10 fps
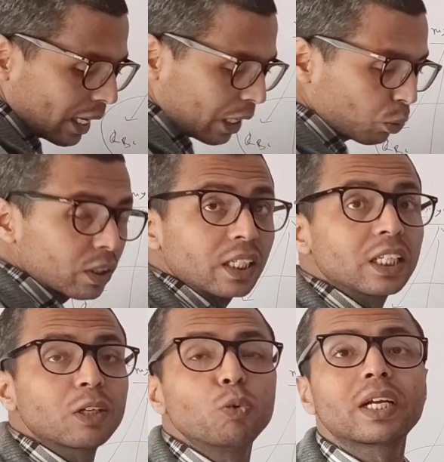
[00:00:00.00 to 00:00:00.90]
that we
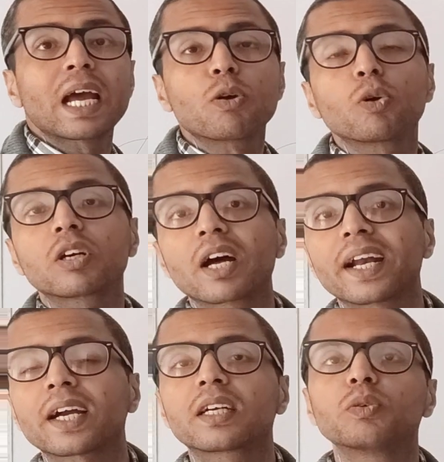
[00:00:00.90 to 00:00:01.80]
think we cannot
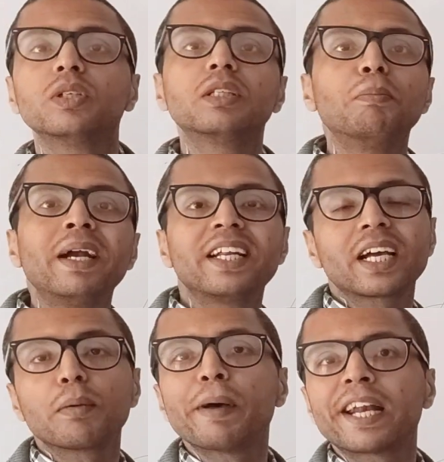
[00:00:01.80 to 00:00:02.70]
correct with
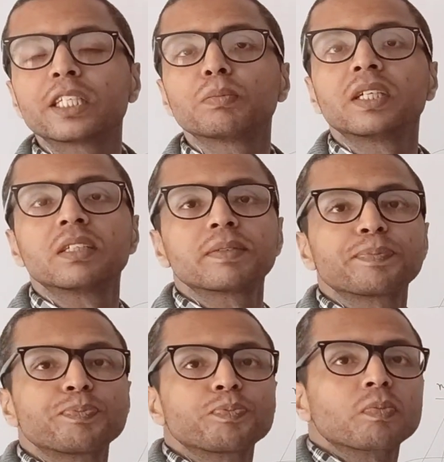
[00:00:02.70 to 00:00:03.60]
medical
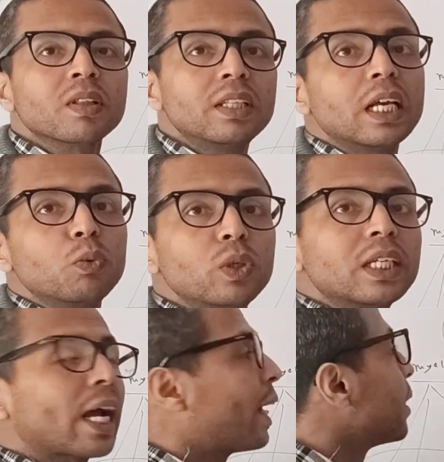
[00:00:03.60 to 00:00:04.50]
management, then
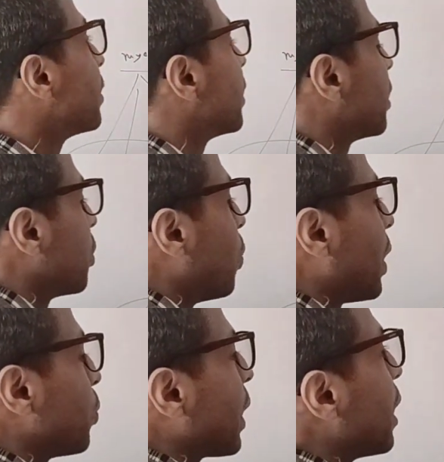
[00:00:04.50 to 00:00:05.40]
we can
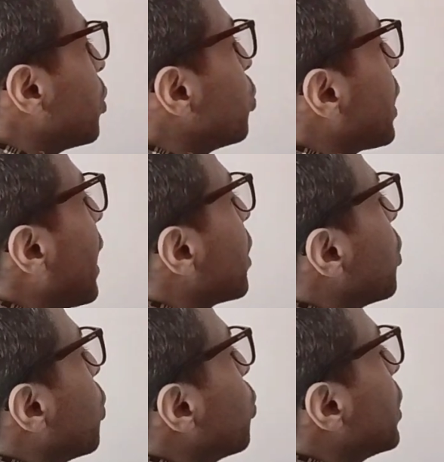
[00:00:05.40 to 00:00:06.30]
do
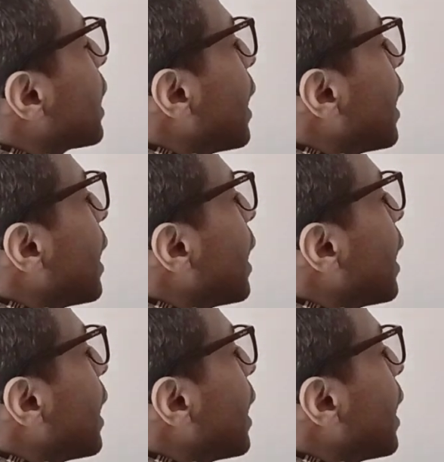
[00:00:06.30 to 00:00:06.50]
that we